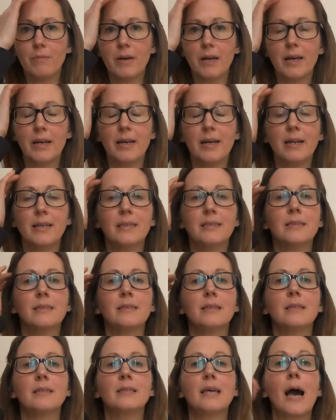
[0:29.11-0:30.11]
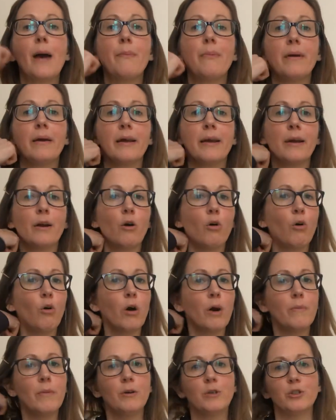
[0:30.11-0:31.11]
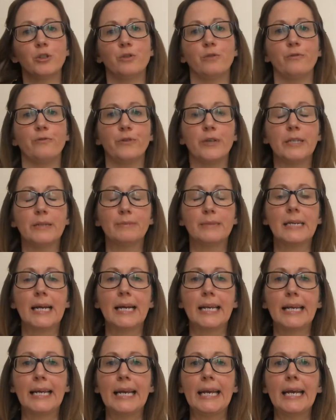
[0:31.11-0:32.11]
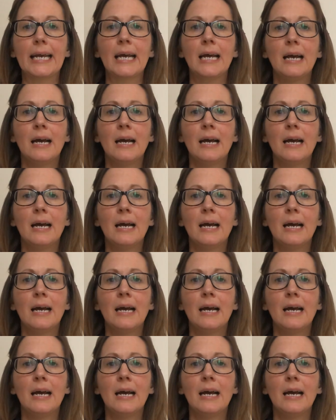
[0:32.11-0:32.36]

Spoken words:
is tapping or emotional freedom technique.